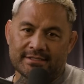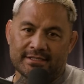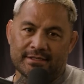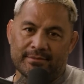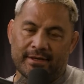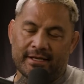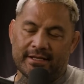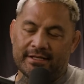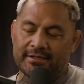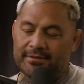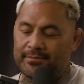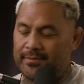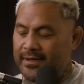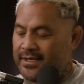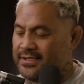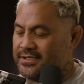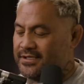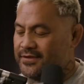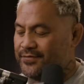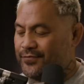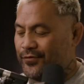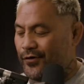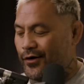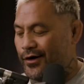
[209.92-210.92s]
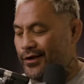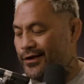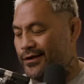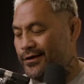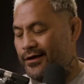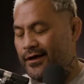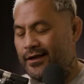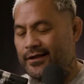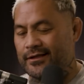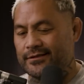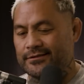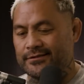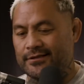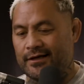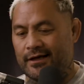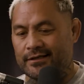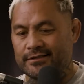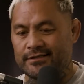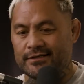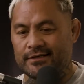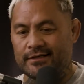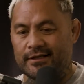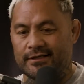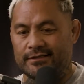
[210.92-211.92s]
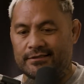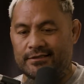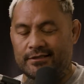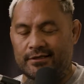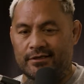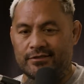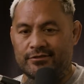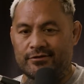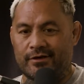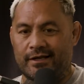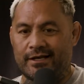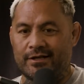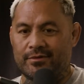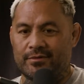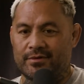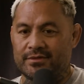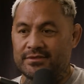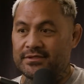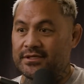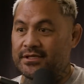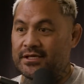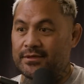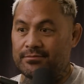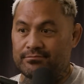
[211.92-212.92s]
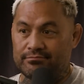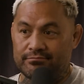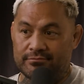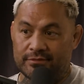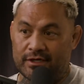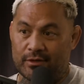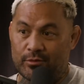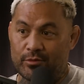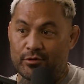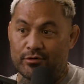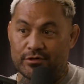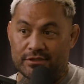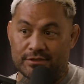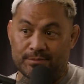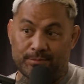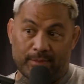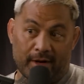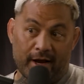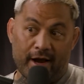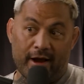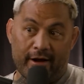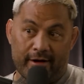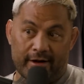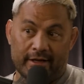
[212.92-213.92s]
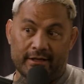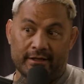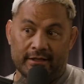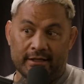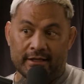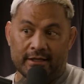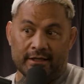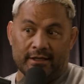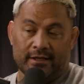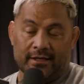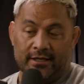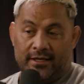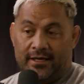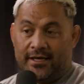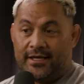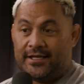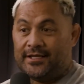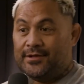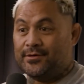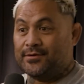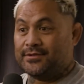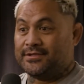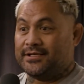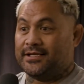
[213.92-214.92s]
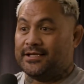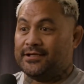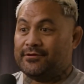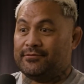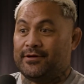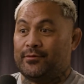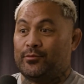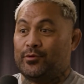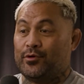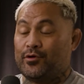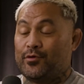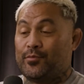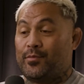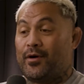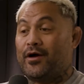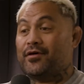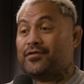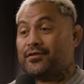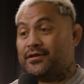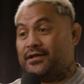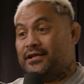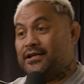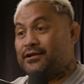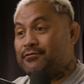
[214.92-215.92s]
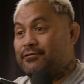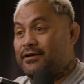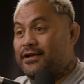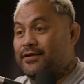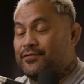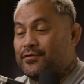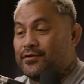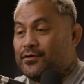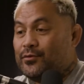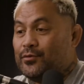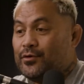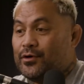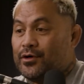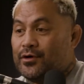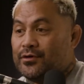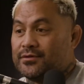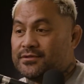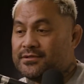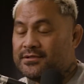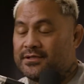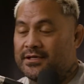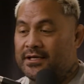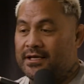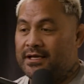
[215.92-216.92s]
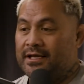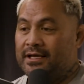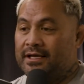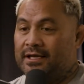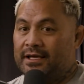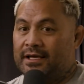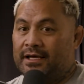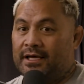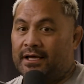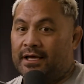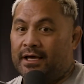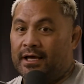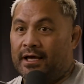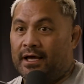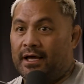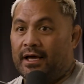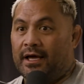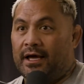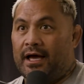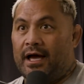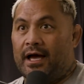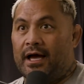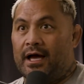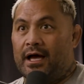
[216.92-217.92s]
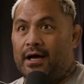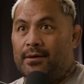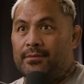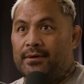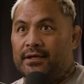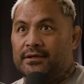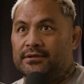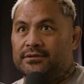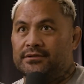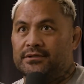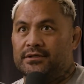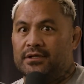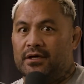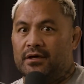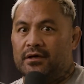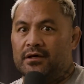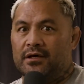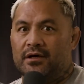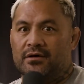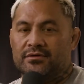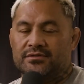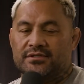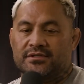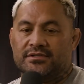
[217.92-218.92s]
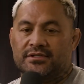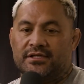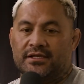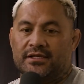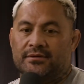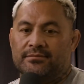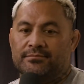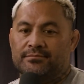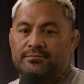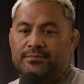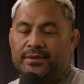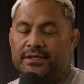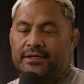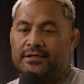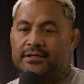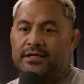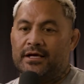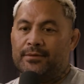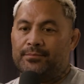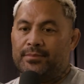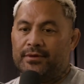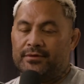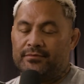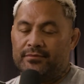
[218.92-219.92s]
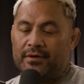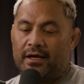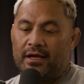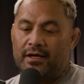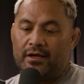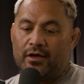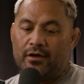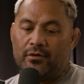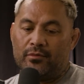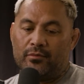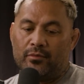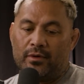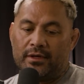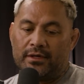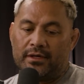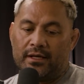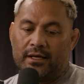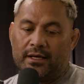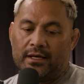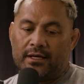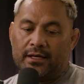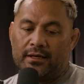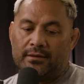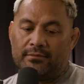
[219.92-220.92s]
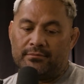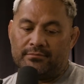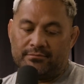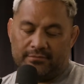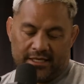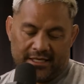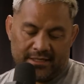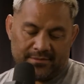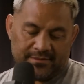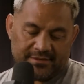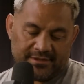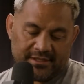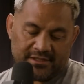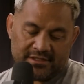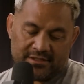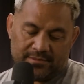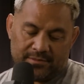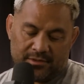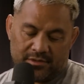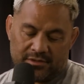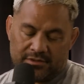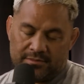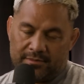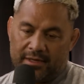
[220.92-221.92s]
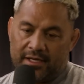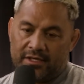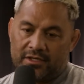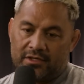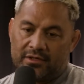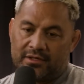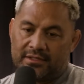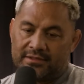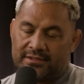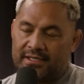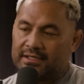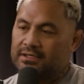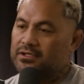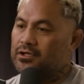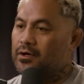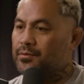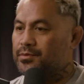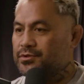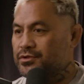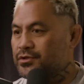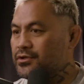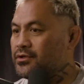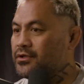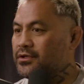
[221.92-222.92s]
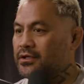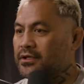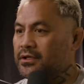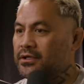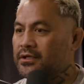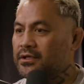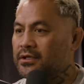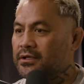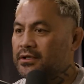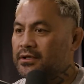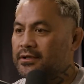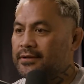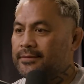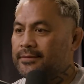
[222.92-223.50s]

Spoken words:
is an amazing fighter, and I didn't like to go training because we were sparring, and he was getting ready. We were both getting ready for the Worlds, and I was just getting beaten up. But I know what Adam said to me was, Mike, you got to take the opportunity,